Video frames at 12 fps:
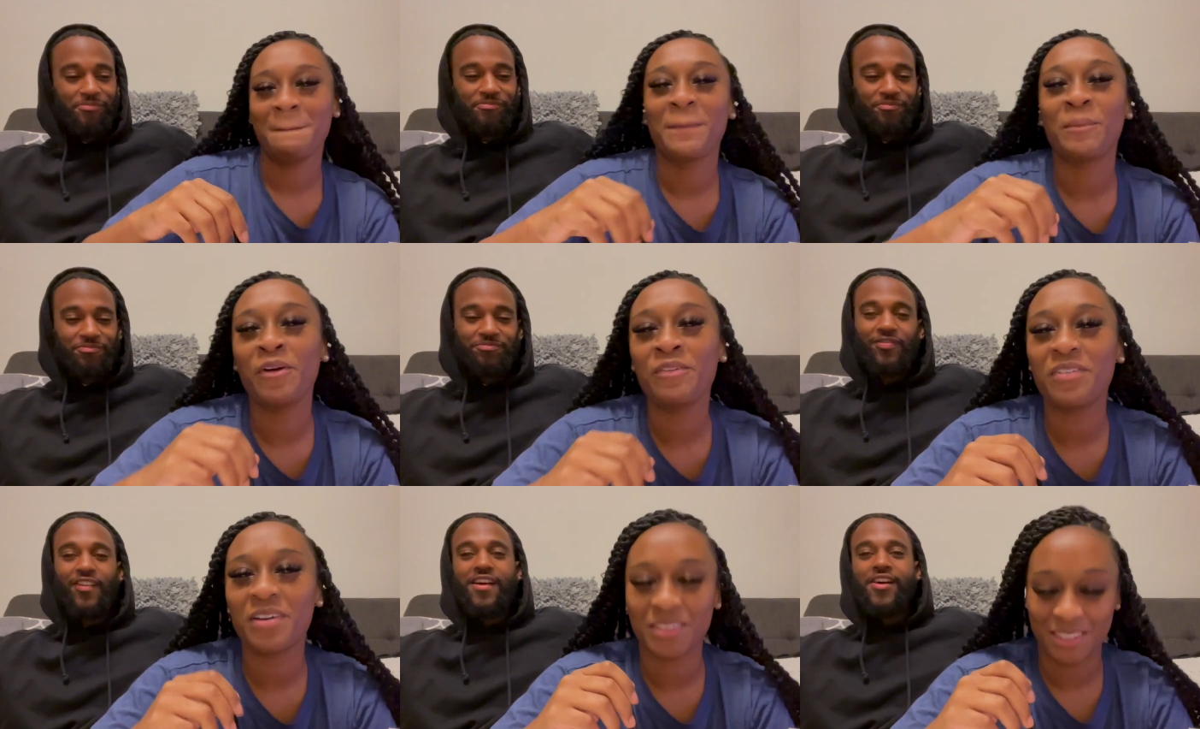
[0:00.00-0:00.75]
Speaker 1: we
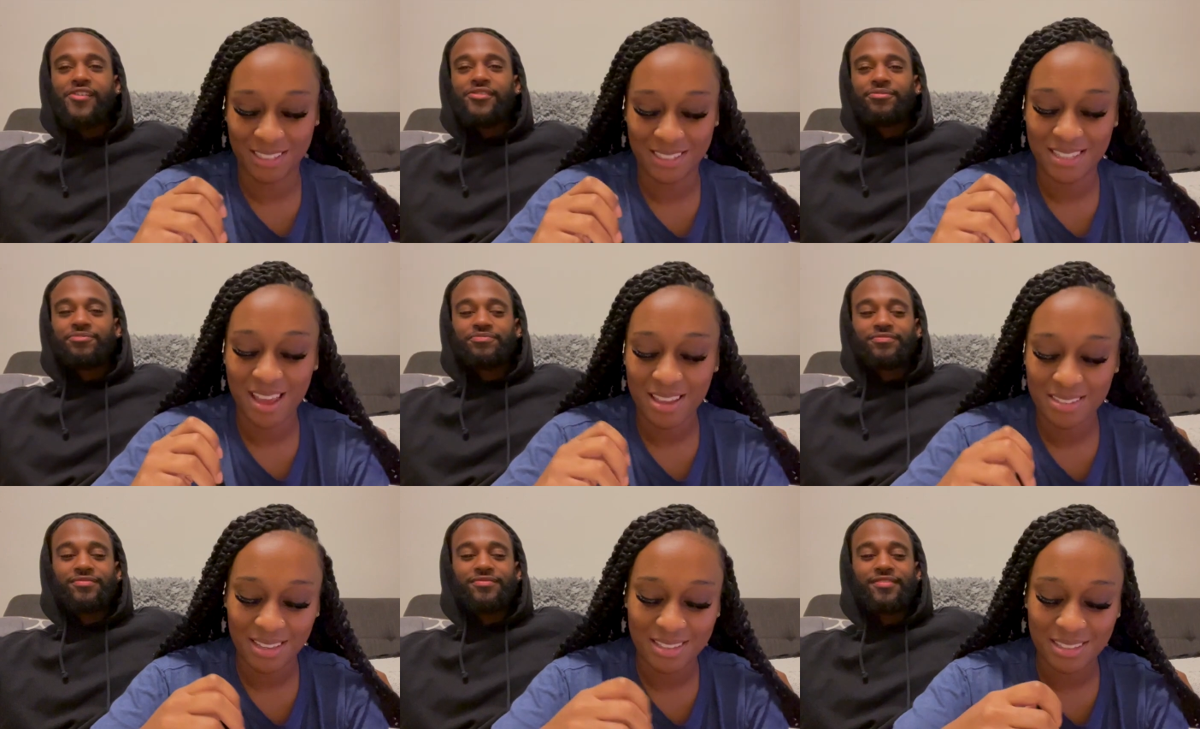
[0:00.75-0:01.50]
felt the
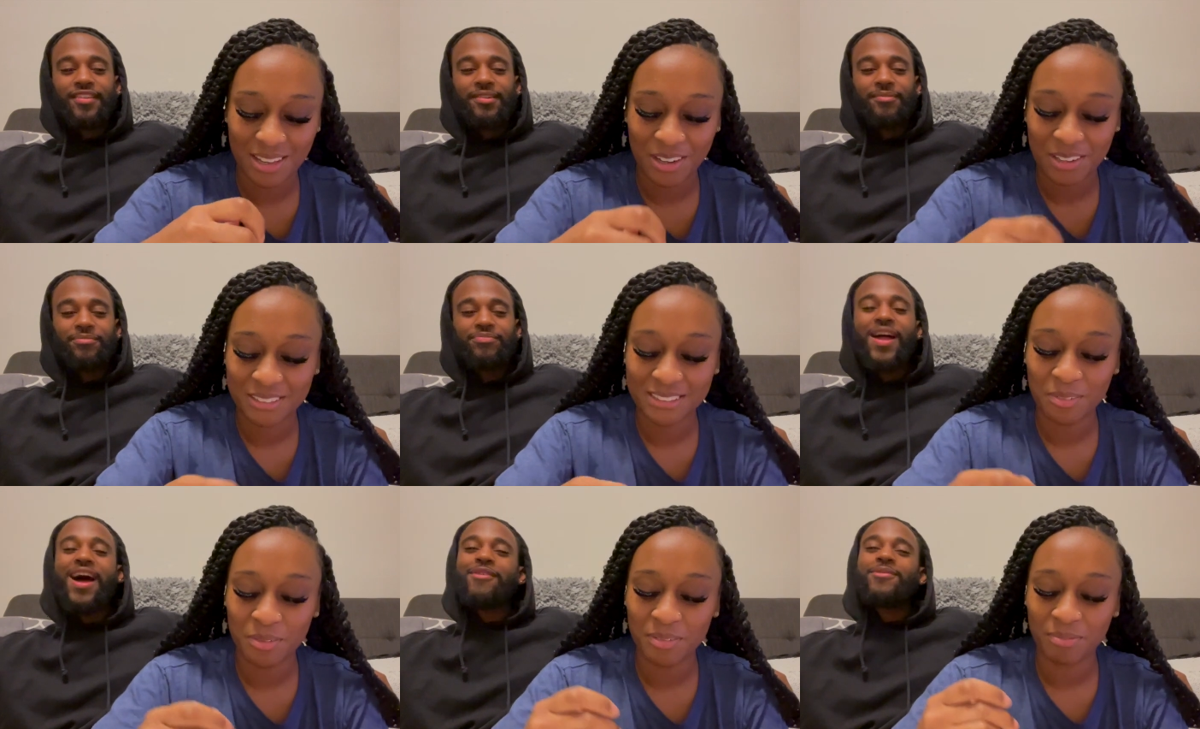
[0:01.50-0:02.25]
Texas, y'all. So
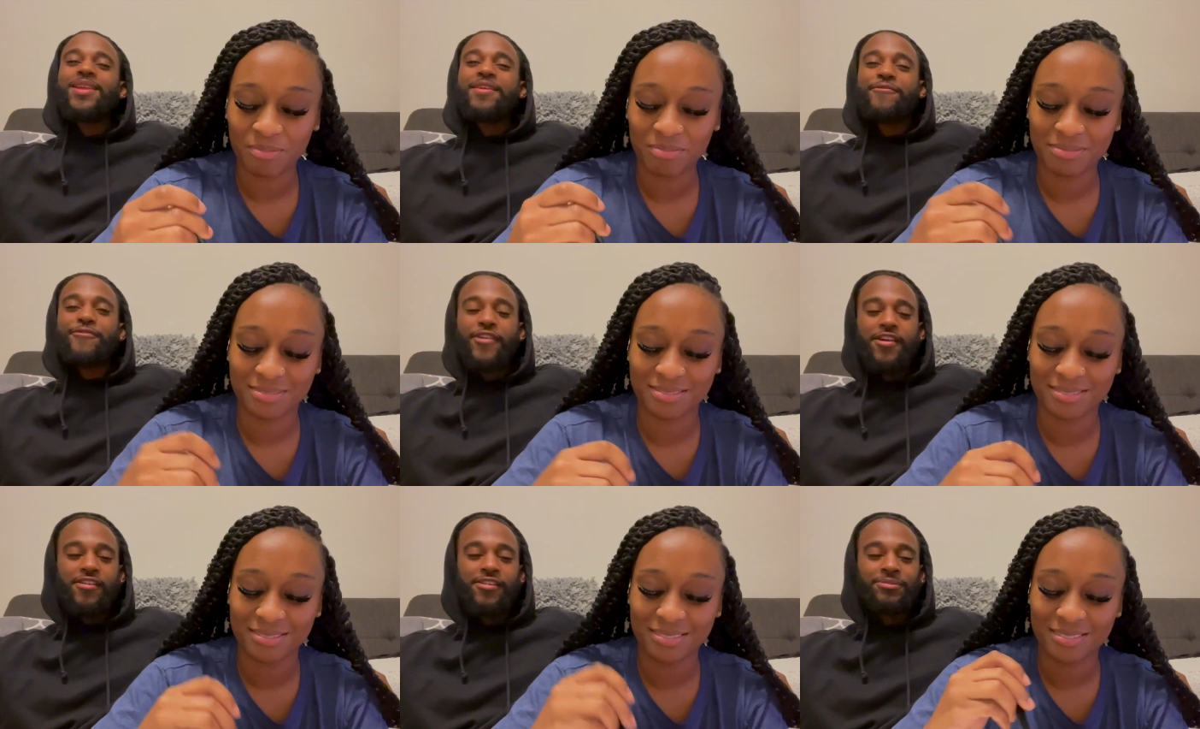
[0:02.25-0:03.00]
nah, we
Speaker 2: didn't
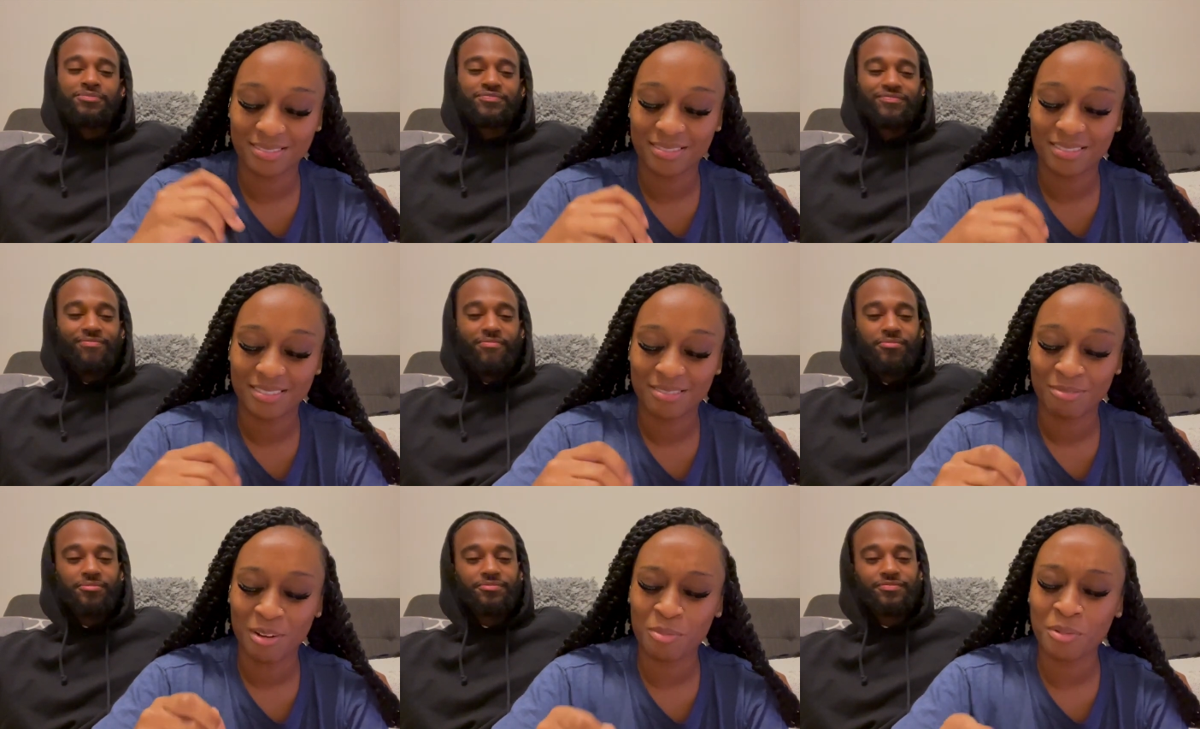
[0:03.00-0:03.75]
feel.
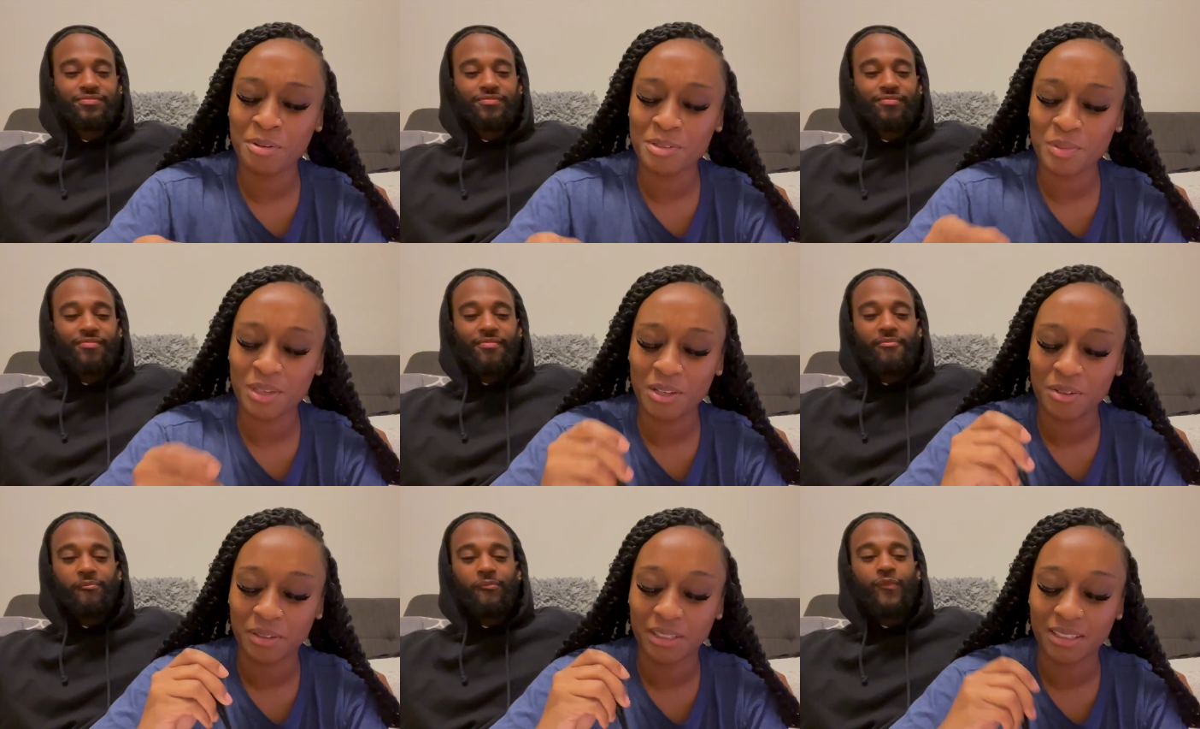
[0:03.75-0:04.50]
Speaker 1: What, what, was we
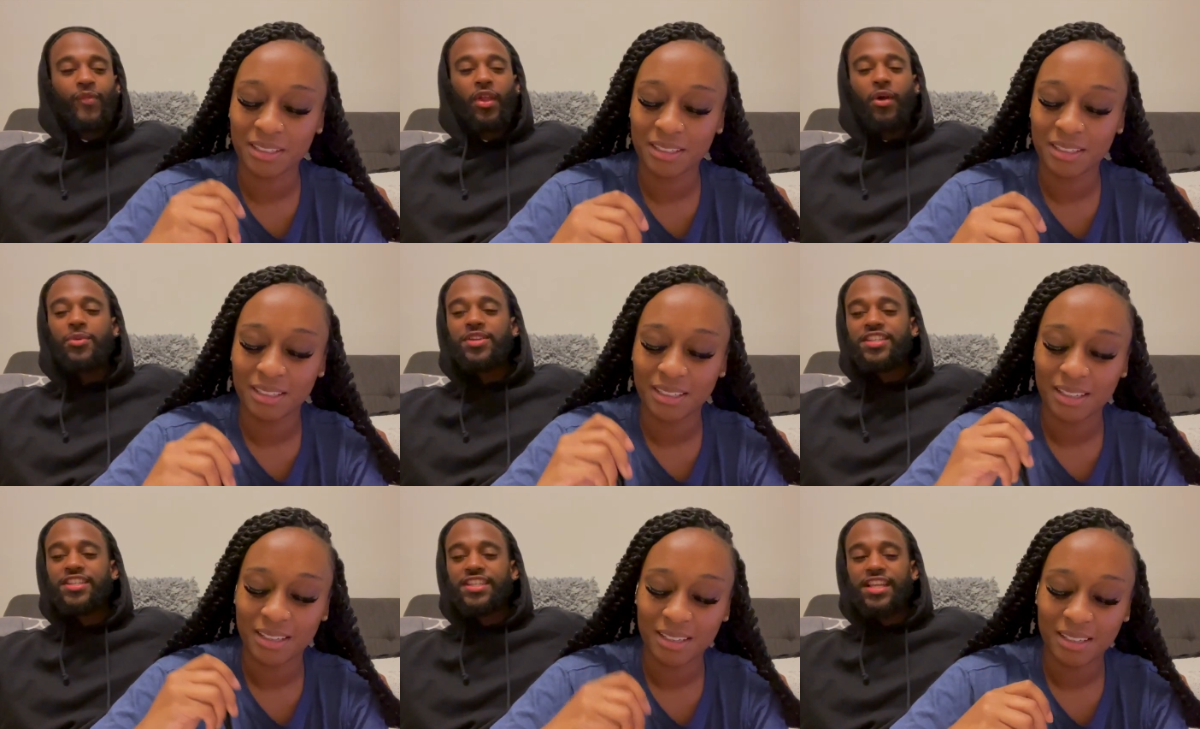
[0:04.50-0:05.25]
doing?
Speaker 2: We
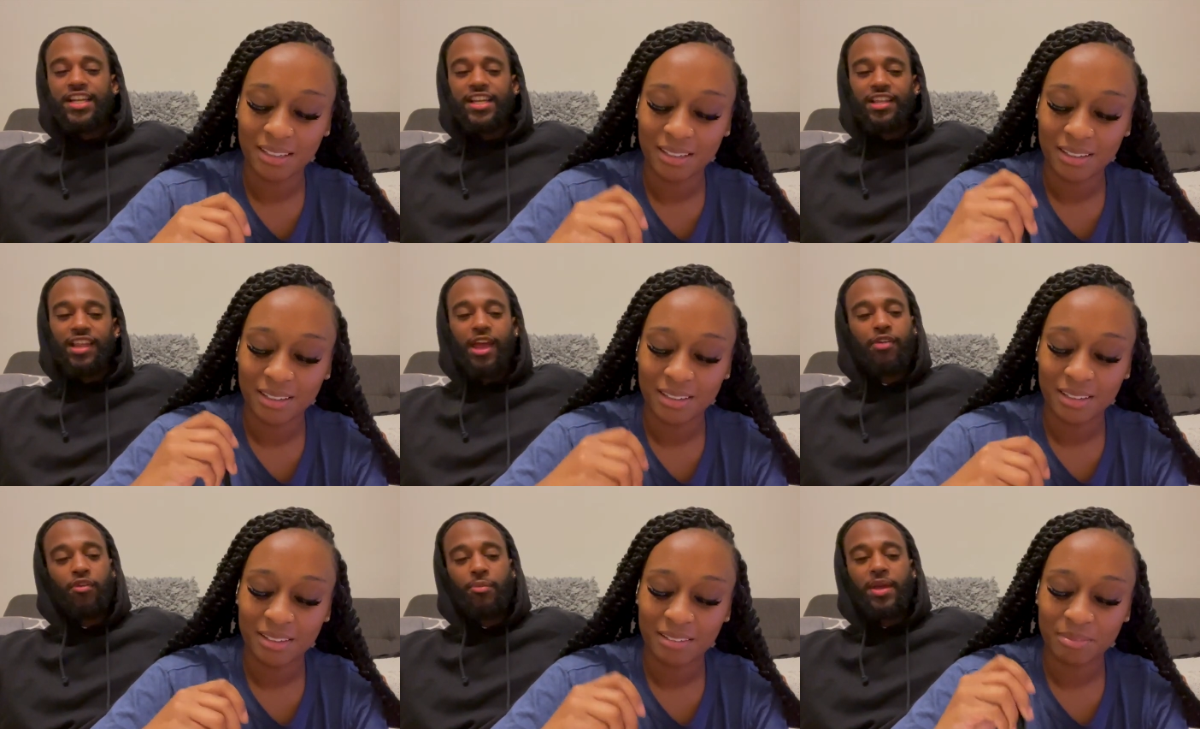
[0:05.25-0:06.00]
just needed like
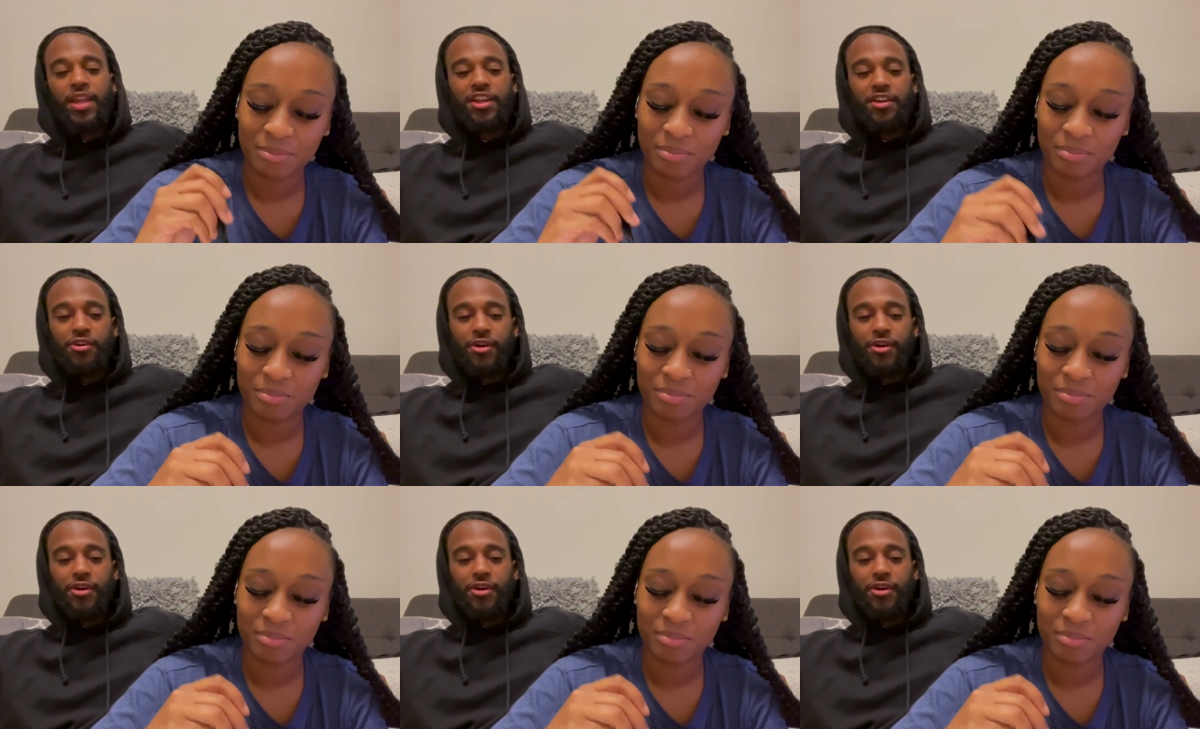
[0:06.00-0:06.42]
remedial